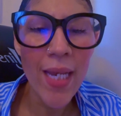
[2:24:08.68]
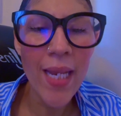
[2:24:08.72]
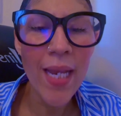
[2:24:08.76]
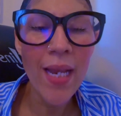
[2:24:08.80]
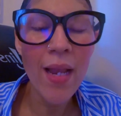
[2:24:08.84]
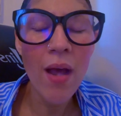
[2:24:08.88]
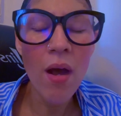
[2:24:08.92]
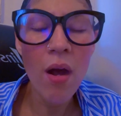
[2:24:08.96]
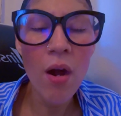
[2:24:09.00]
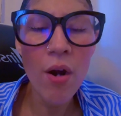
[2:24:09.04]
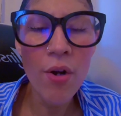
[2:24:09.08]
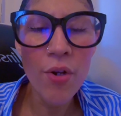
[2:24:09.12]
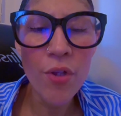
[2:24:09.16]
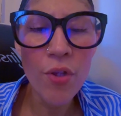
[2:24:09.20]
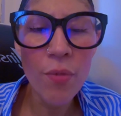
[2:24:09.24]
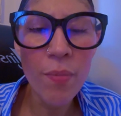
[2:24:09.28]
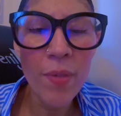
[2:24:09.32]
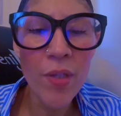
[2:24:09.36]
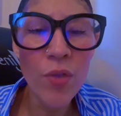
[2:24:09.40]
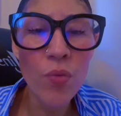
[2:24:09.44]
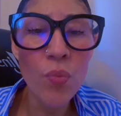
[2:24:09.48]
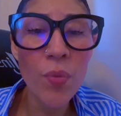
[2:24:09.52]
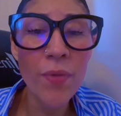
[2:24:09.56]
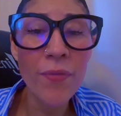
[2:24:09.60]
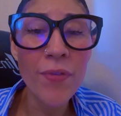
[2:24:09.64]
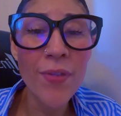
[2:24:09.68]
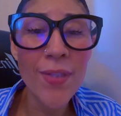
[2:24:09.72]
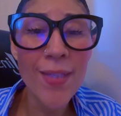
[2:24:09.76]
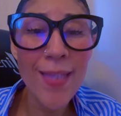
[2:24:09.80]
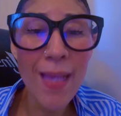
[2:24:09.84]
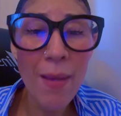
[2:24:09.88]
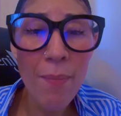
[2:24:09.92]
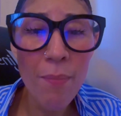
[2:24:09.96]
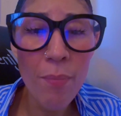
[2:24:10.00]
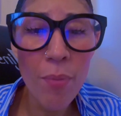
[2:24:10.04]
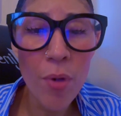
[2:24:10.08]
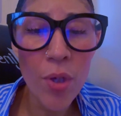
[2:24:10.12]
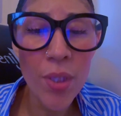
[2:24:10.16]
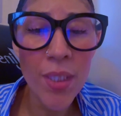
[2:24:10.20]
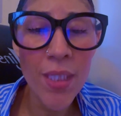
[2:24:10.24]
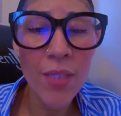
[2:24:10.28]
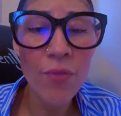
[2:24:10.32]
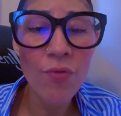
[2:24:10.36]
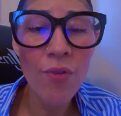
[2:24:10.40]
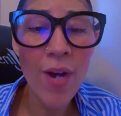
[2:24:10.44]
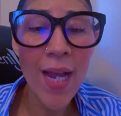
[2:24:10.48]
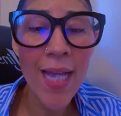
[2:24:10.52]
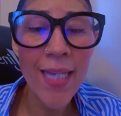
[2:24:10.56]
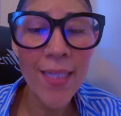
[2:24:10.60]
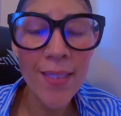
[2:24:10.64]
You had an argument with
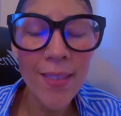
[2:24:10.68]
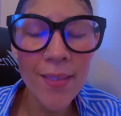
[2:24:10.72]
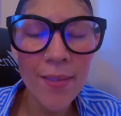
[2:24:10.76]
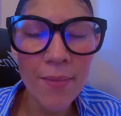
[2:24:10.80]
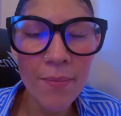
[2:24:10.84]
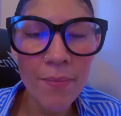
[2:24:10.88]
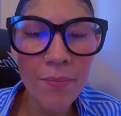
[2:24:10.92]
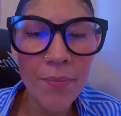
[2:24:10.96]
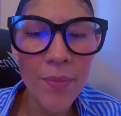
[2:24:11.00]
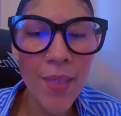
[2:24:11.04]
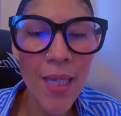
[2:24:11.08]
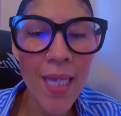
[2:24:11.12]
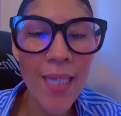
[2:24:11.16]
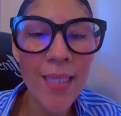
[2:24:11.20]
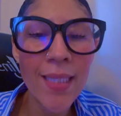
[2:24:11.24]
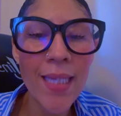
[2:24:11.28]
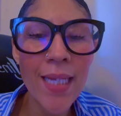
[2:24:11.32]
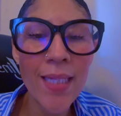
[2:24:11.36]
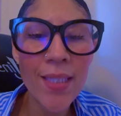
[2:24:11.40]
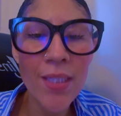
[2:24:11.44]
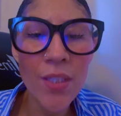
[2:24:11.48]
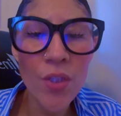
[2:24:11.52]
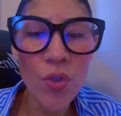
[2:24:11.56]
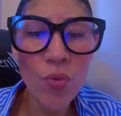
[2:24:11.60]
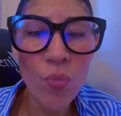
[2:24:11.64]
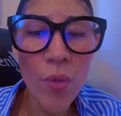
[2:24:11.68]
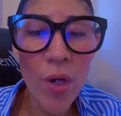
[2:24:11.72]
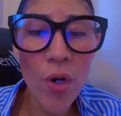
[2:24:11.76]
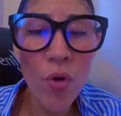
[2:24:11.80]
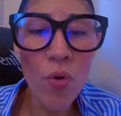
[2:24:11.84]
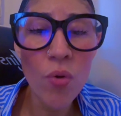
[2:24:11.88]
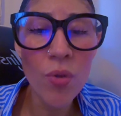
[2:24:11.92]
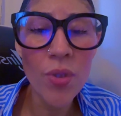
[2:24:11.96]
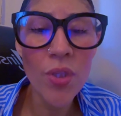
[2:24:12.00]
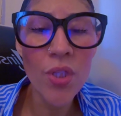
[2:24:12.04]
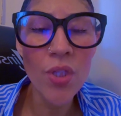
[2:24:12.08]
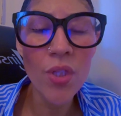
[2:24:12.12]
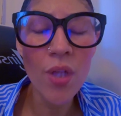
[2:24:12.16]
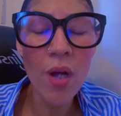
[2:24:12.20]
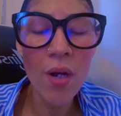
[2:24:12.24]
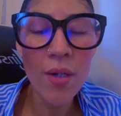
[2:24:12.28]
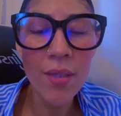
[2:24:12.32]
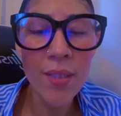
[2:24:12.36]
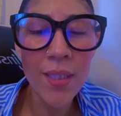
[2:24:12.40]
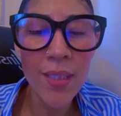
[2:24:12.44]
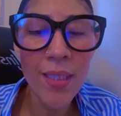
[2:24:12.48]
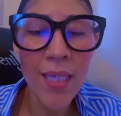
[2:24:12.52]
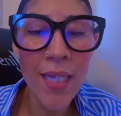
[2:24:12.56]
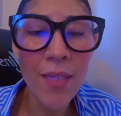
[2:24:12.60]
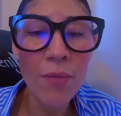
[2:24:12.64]
somebody, right? And that is where it all
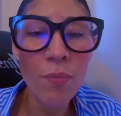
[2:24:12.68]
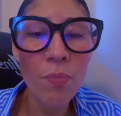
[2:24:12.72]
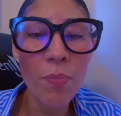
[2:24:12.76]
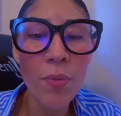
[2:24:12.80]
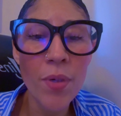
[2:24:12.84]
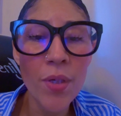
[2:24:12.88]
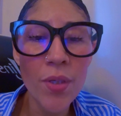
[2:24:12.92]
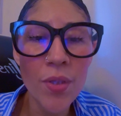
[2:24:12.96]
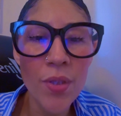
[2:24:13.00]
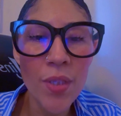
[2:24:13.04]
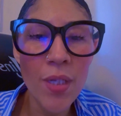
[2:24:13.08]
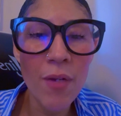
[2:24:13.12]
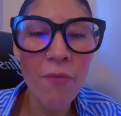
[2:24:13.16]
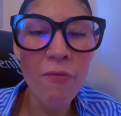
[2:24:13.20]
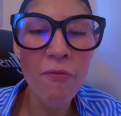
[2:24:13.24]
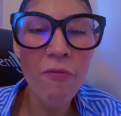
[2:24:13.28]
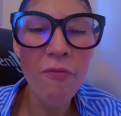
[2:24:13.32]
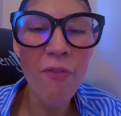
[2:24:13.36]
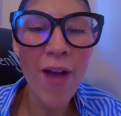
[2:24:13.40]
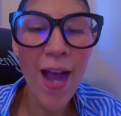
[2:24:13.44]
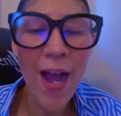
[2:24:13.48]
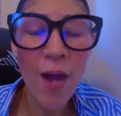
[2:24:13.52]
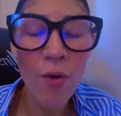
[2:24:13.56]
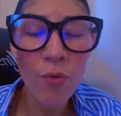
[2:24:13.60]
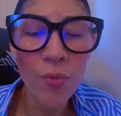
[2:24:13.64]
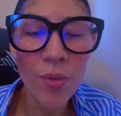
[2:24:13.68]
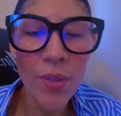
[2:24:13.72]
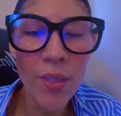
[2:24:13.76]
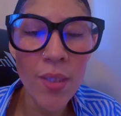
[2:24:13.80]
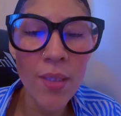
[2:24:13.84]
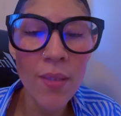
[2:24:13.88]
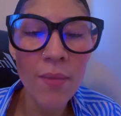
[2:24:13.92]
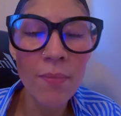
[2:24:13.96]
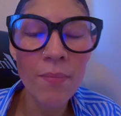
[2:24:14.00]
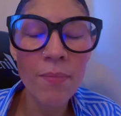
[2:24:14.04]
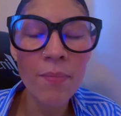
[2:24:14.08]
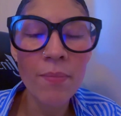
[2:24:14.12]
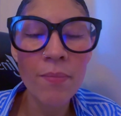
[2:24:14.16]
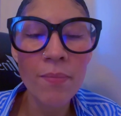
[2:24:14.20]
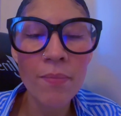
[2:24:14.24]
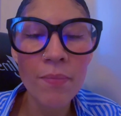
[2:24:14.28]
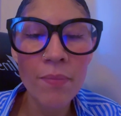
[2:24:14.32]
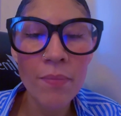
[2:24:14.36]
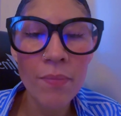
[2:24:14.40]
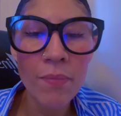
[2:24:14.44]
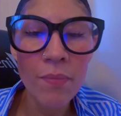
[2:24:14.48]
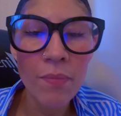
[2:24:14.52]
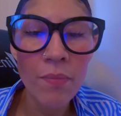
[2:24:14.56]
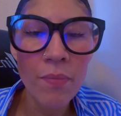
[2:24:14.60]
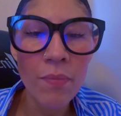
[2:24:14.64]
started. That person vowed,
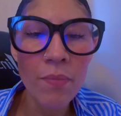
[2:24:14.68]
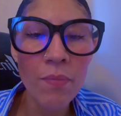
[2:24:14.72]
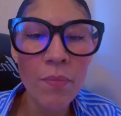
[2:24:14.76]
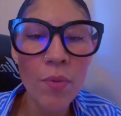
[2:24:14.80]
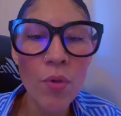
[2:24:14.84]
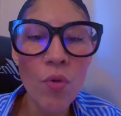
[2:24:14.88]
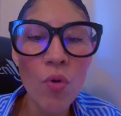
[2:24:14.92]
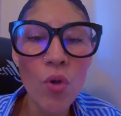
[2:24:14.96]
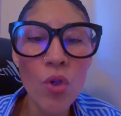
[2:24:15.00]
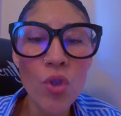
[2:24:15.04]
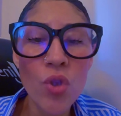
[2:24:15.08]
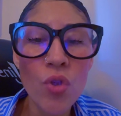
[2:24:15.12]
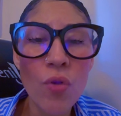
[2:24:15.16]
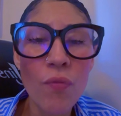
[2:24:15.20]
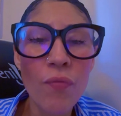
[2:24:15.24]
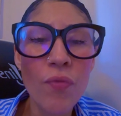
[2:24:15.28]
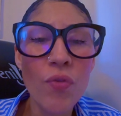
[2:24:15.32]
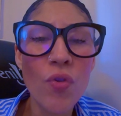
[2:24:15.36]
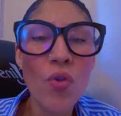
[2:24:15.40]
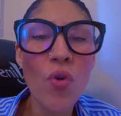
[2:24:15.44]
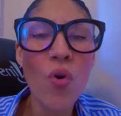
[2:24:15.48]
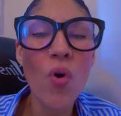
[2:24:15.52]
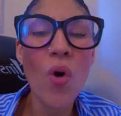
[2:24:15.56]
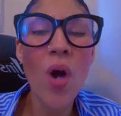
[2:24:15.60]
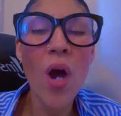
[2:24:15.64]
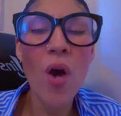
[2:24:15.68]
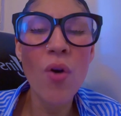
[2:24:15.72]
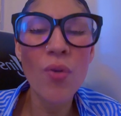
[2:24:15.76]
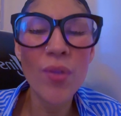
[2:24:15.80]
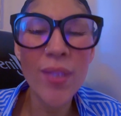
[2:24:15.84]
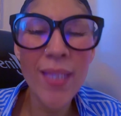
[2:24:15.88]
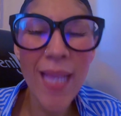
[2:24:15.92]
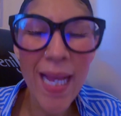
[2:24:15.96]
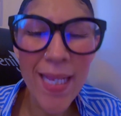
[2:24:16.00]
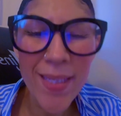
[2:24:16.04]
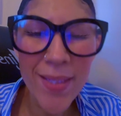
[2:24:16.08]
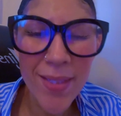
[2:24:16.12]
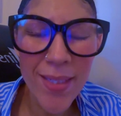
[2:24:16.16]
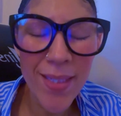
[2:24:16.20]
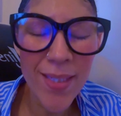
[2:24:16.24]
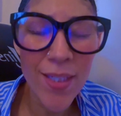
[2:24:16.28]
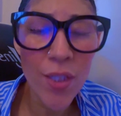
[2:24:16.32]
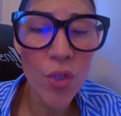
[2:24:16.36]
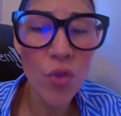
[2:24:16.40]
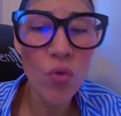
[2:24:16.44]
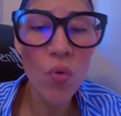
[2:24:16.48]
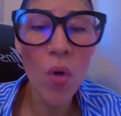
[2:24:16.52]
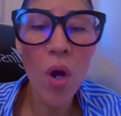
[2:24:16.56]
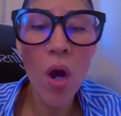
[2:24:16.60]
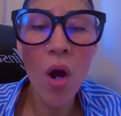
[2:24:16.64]
because of your
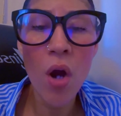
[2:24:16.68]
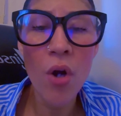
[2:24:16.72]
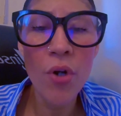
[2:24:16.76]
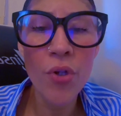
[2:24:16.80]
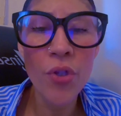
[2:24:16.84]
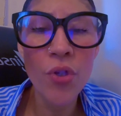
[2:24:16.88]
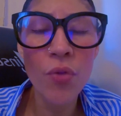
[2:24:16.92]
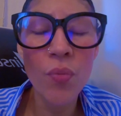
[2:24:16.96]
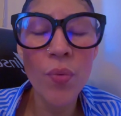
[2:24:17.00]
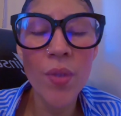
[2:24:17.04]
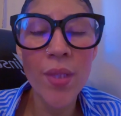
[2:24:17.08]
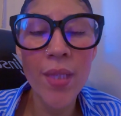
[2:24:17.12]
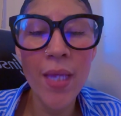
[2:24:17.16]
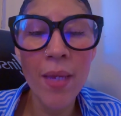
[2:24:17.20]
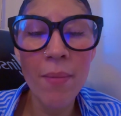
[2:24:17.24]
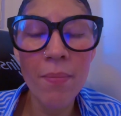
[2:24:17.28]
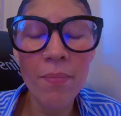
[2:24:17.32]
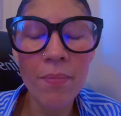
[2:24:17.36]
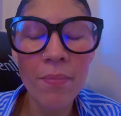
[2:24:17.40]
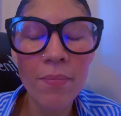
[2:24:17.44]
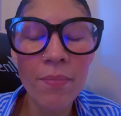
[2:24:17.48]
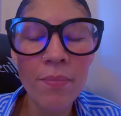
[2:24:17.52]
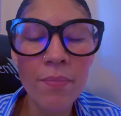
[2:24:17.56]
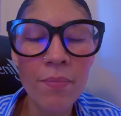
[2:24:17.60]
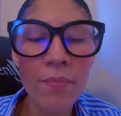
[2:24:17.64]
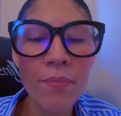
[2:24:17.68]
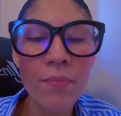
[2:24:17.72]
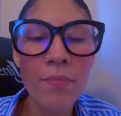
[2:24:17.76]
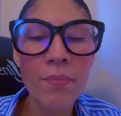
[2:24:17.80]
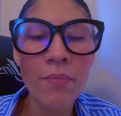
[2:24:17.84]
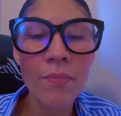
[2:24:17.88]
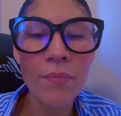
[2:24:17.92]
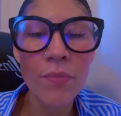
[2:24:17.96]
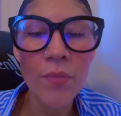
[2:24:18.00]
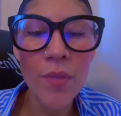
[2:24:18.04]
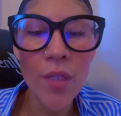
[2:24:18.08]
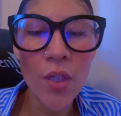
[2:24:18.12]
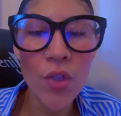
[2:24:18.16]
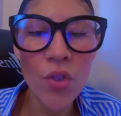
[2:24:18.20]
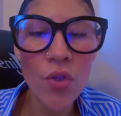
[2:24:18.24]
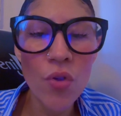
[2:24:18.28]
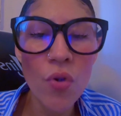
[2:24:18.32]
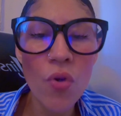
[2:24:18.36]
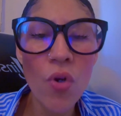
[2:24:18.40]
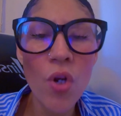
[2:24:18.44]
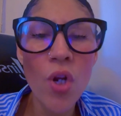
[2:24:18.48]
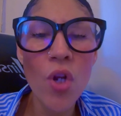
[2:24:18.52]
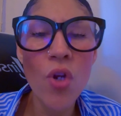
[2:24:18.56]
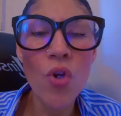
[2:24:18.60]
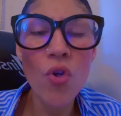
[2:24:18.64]
audacity to argue with them,
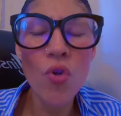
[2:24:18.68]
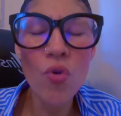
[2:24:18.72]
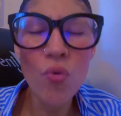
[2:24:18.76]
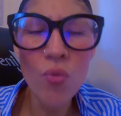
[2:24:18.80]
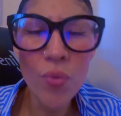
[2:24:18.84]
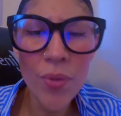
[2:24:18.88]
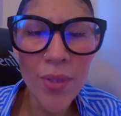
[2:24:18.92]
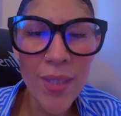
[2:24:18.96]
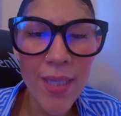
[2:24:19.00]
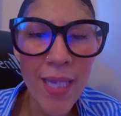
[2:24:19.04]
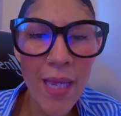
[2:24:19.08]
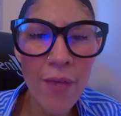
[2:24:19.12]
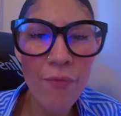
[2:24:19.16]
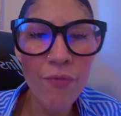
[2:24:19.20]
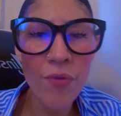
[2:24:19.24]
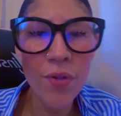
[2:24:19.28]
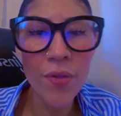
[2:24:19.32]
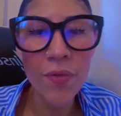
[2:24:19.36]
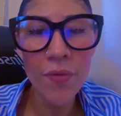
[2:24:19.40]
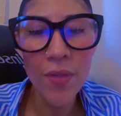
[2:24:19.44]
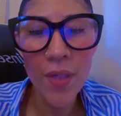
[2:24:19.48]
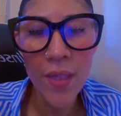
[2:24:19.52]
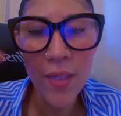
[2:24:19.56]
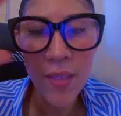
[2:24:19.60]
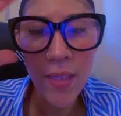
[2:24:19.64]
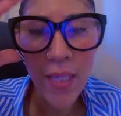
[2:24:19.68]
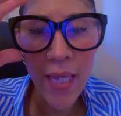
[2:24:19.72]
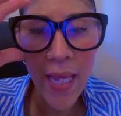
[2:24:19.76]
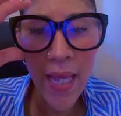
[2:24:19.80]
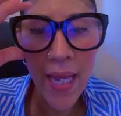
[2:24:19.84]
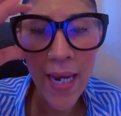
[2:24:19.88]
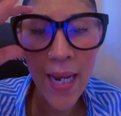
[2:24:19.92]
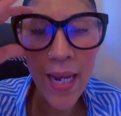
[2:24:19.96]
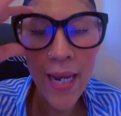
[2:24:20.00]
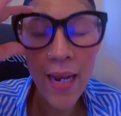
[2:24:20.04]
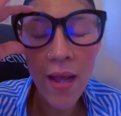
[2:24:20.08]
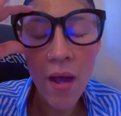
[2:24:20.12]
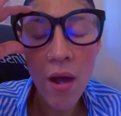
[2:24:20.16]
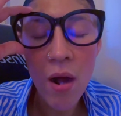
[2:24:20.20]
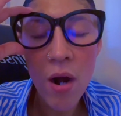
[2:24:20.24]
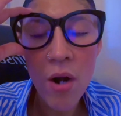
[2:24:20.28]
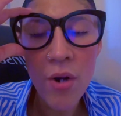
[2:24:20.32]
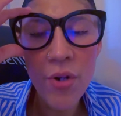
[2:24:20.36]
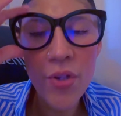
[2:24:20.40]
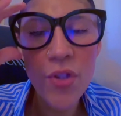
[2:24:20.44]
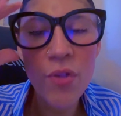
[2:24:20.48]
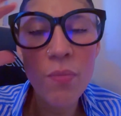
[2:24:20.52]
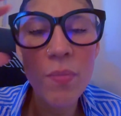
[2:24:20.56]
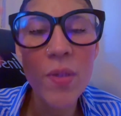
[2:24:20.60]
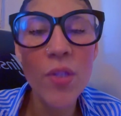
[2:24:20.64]
that you're going to lose everything. They had an
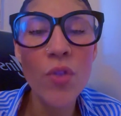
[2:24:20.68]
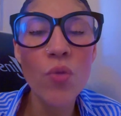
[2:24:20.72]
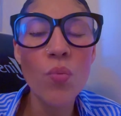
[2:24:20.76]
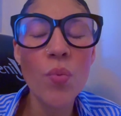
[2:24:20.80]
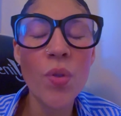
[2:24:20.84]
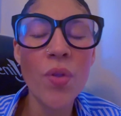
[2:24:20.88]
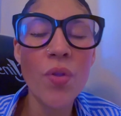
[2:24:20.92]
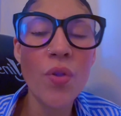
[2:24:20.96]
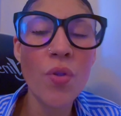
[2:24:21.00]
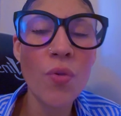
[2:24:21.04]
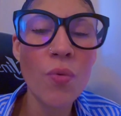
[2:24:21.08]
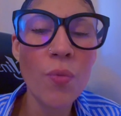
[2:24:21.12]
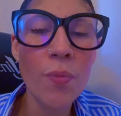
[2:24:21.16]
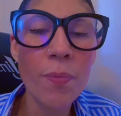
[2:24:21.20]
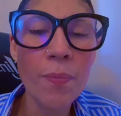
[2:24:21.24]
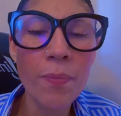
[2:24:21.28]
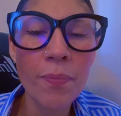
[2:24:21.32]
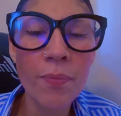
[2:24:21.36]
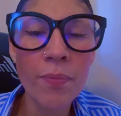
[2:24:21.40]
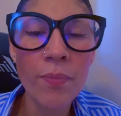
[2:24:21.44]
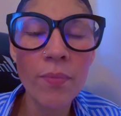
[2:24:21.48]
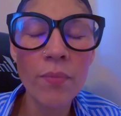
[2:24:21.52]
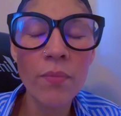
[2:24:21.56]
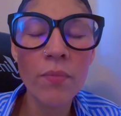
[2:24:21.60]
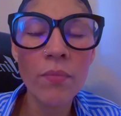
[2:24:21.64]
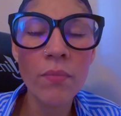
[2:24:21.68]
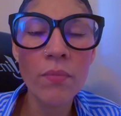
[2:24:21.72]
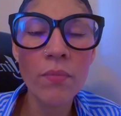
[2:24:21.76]
argument with you.